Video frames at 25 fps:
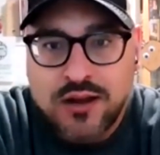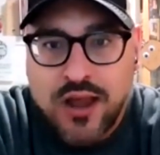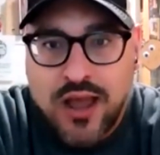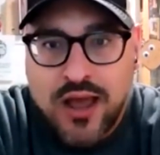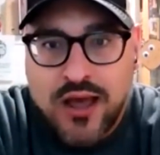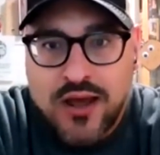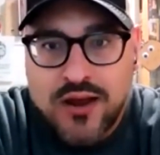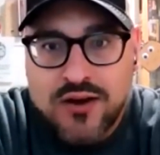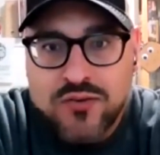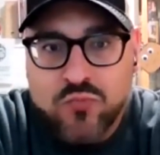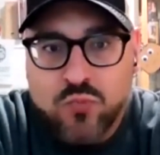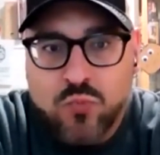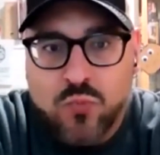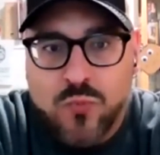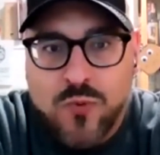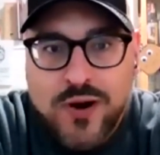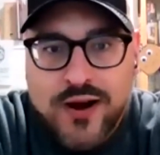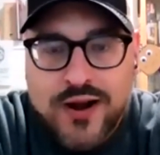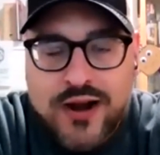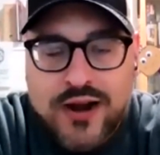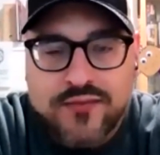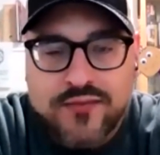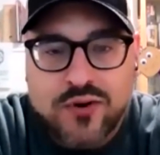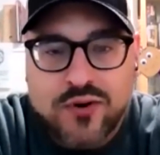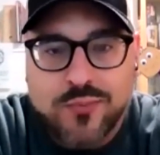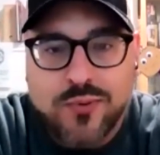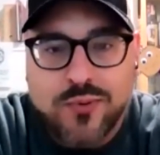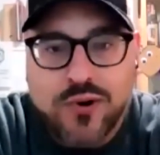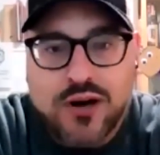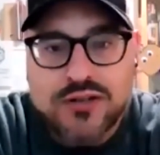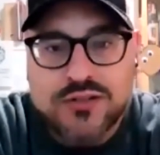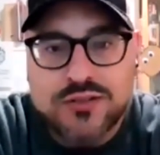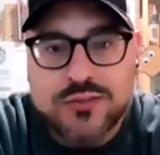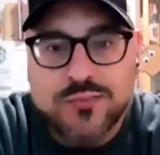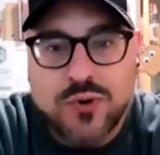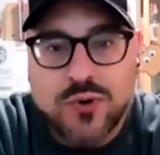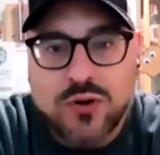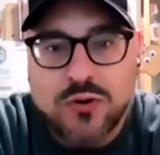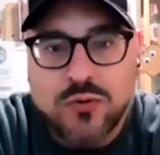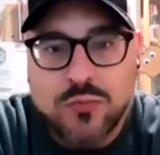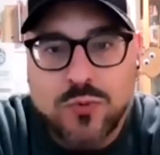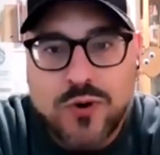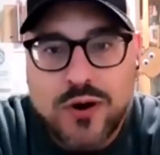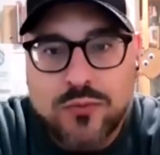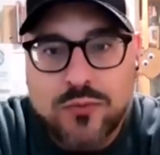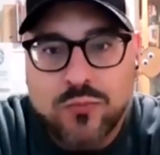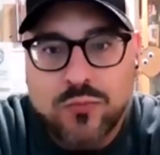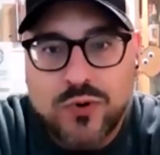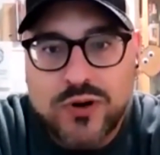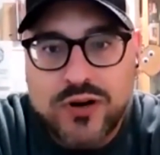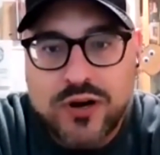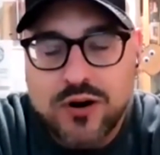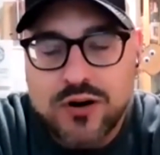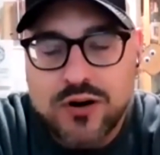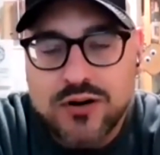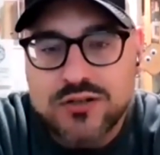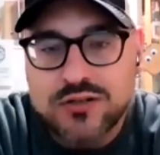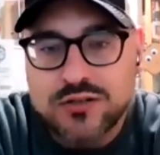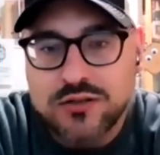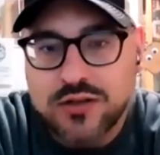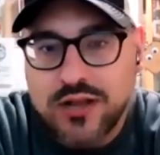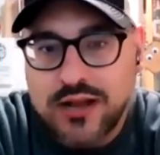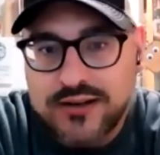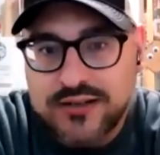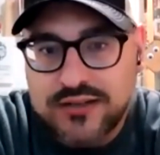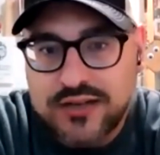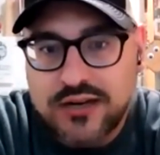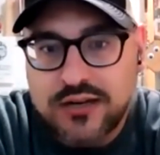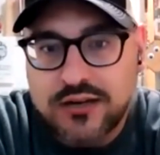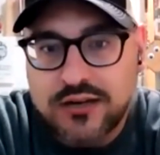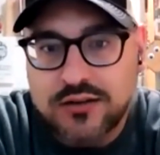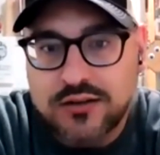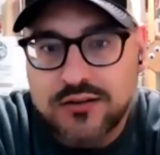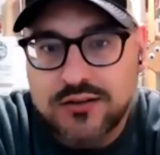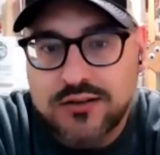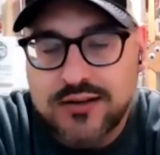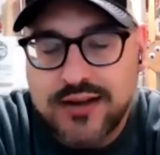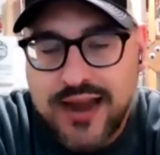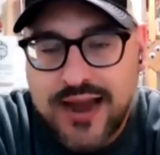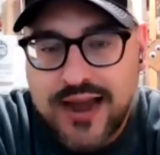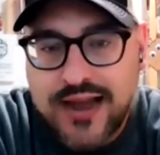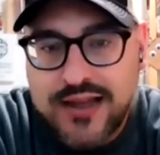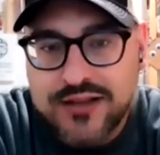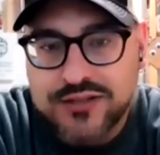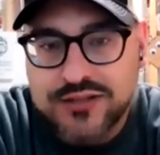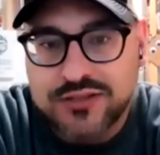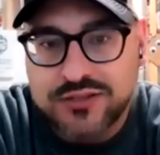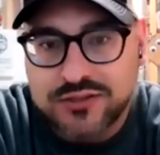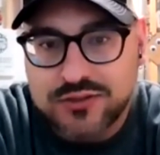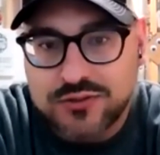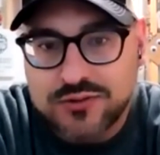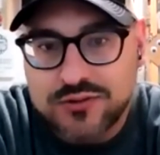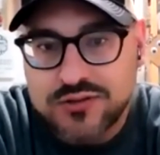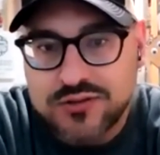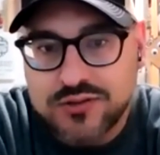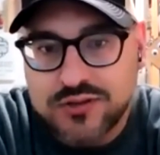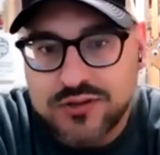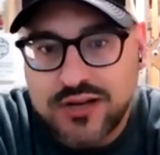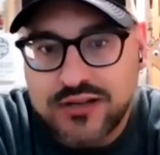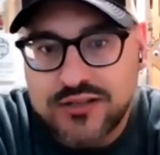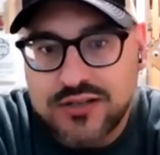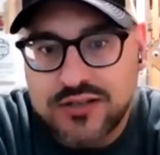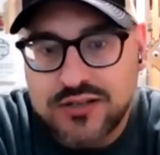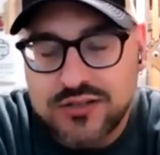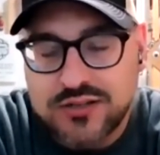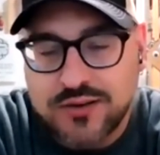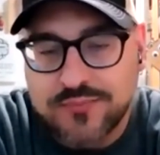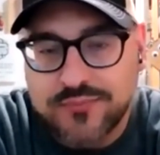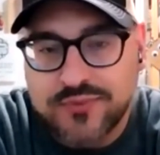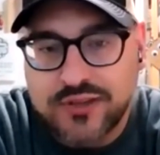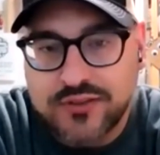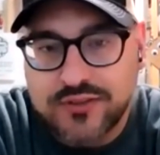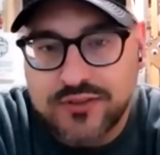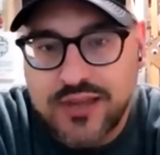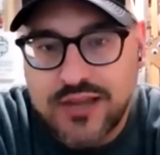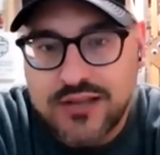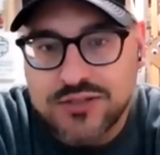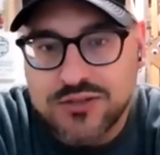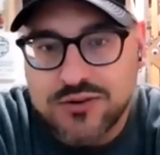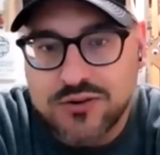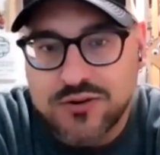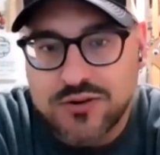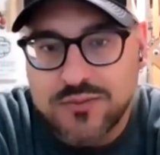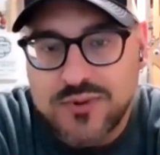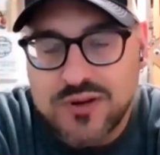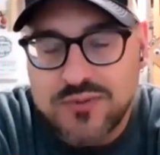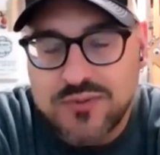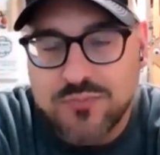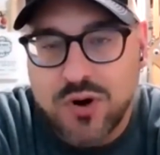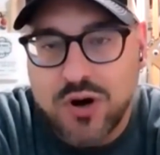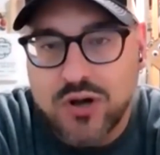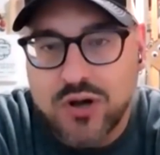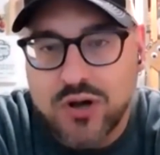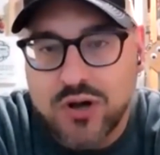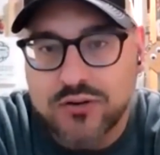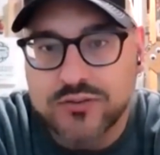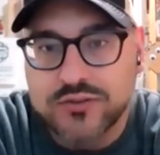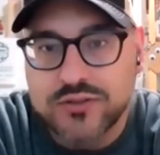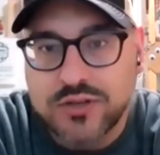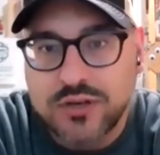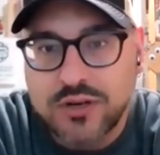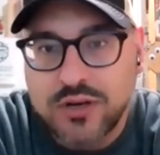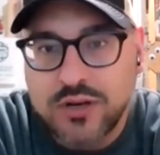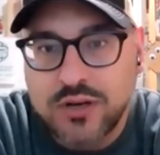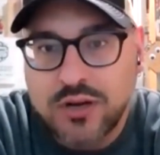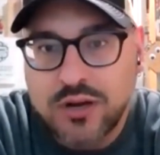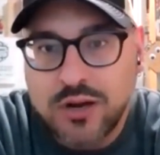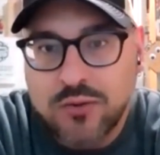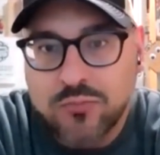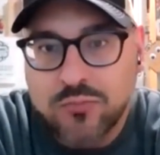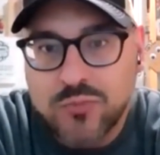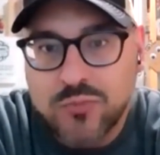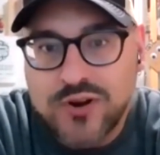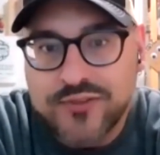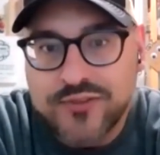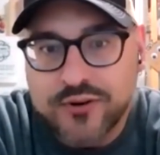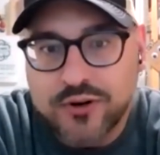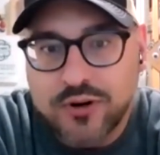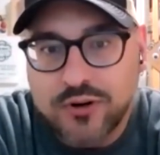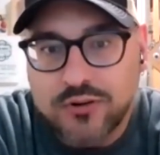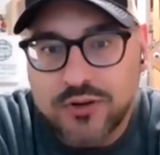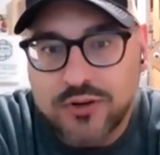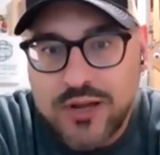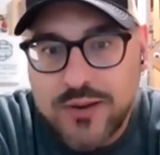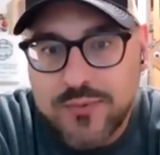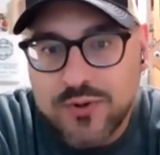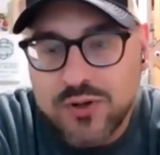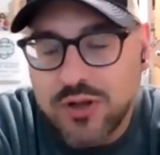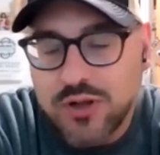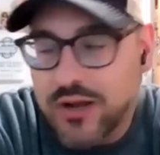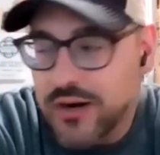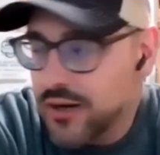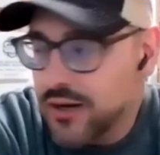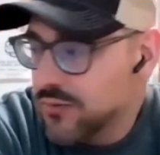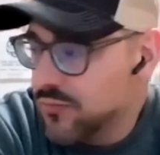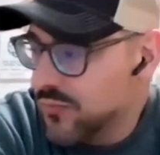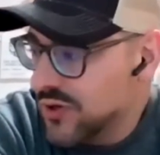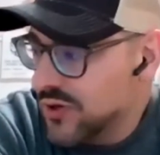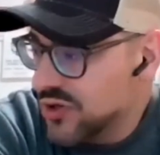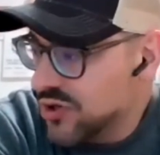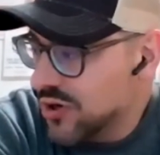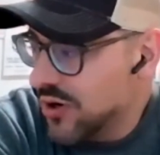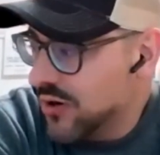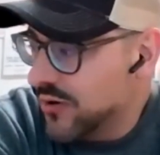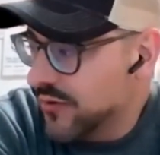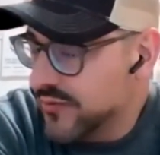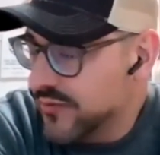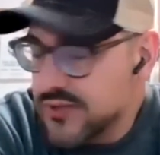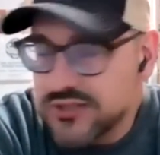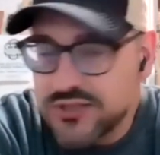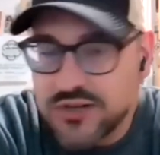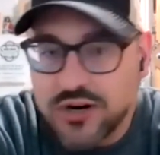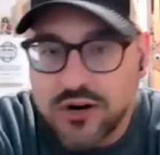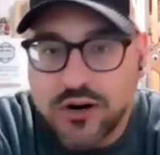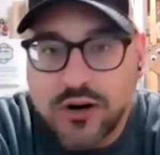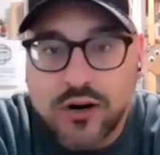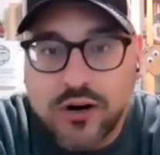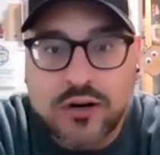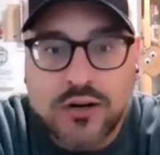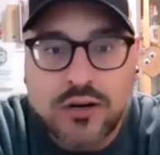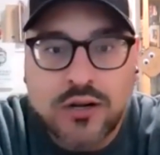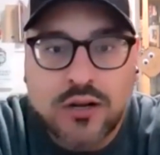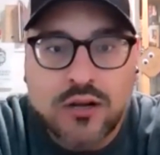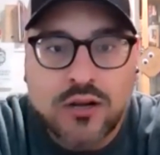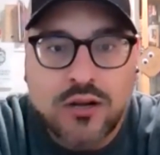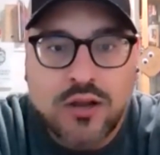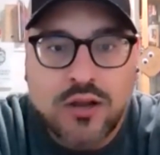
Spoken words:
And whenever possible, when we are selecting casks or selecting something that's going to be bottled with our label on it, which all these are,